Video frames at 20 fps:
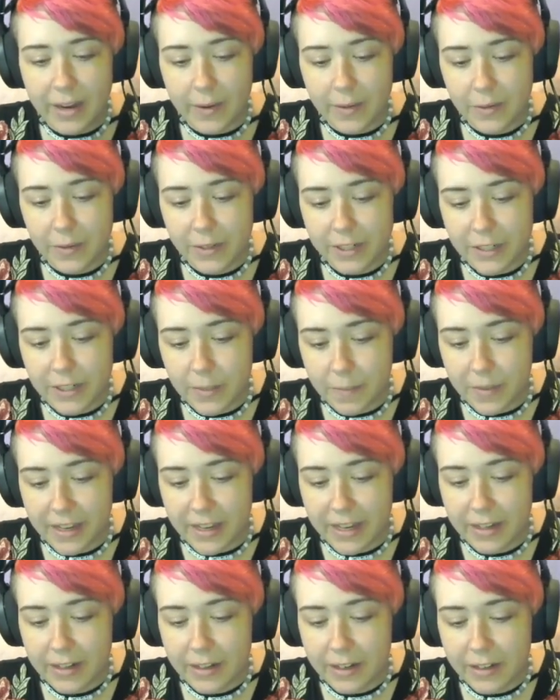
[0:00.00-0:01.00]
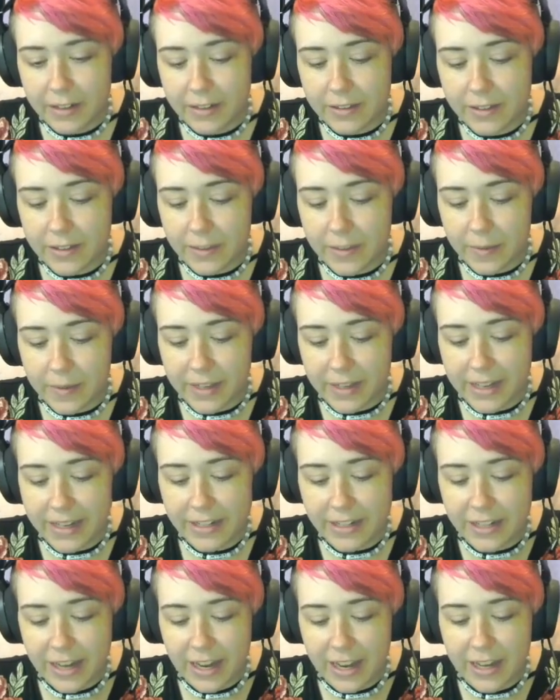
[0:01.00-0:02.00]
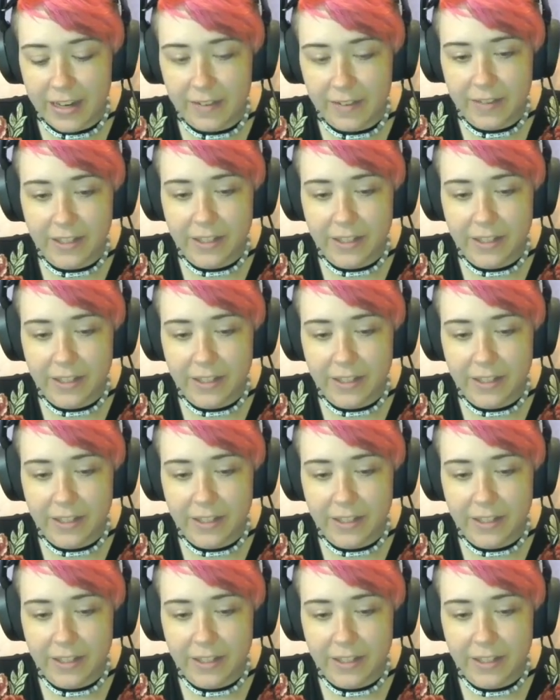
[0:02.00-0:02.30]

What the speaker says: orange bead onto each end of the